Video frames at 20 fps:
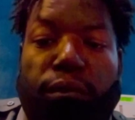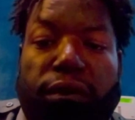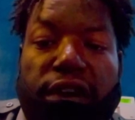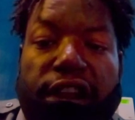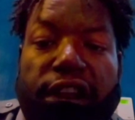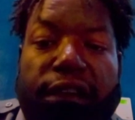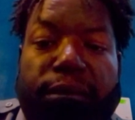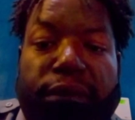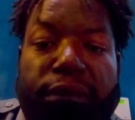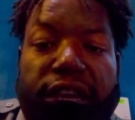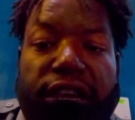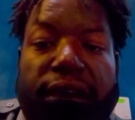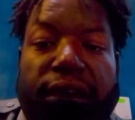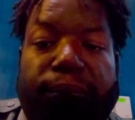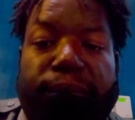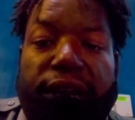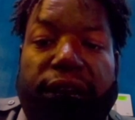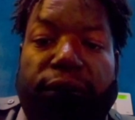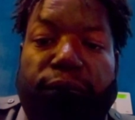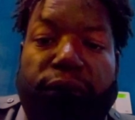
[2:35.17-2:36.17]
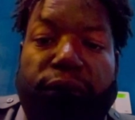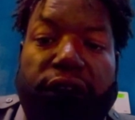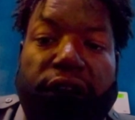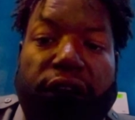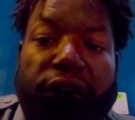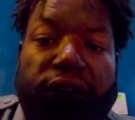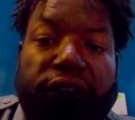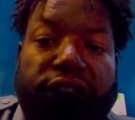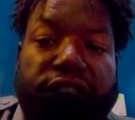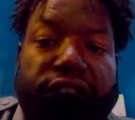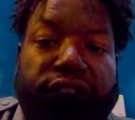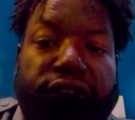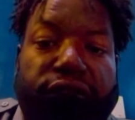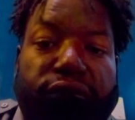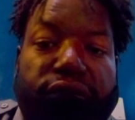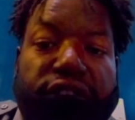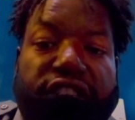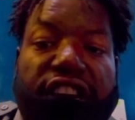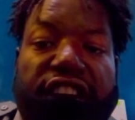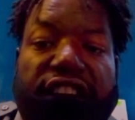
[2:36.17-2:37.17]
when they be coming up with all this
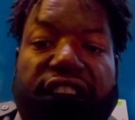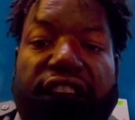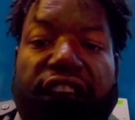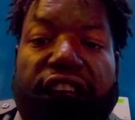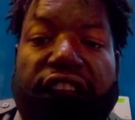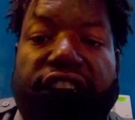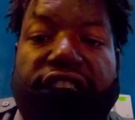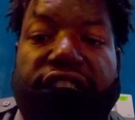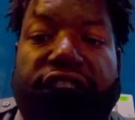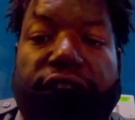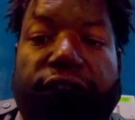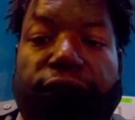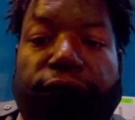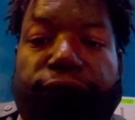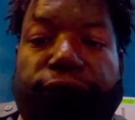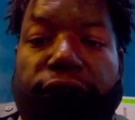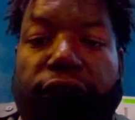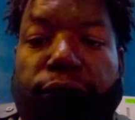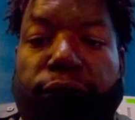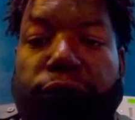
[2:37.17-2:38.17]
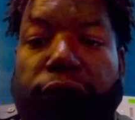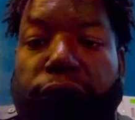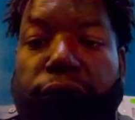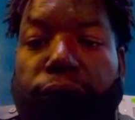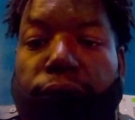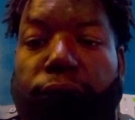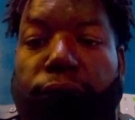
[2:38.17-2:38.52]
new technology, you feel me?